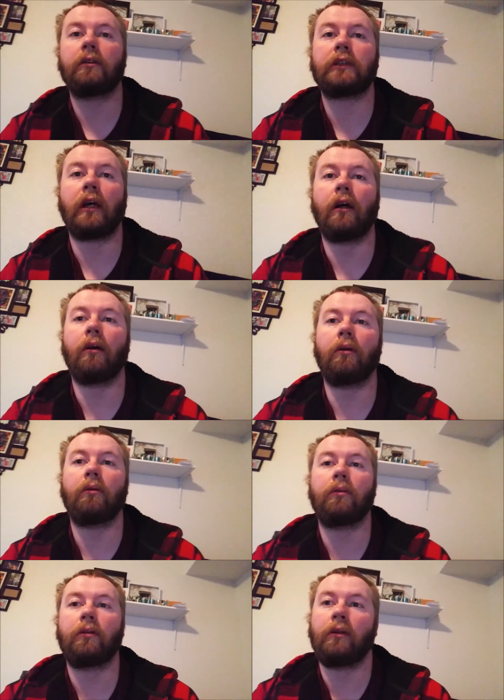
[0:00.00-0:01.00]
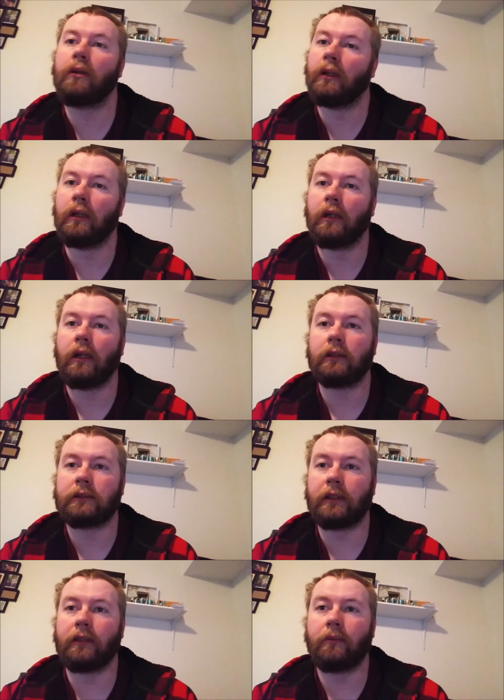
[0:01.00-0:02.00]
So,
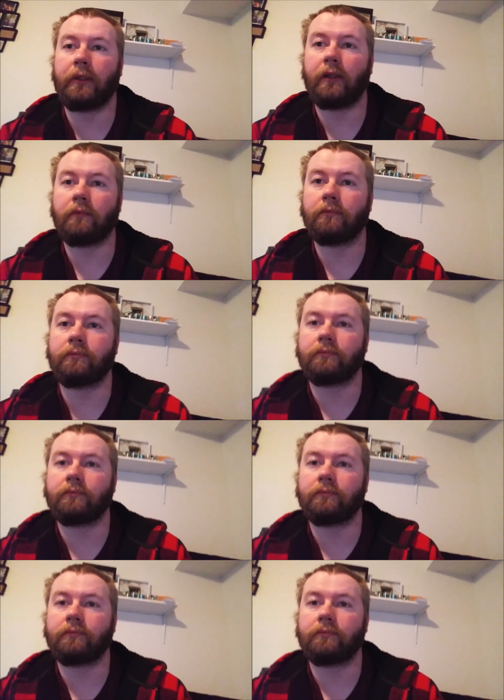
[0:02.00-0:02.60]
see you in a bit.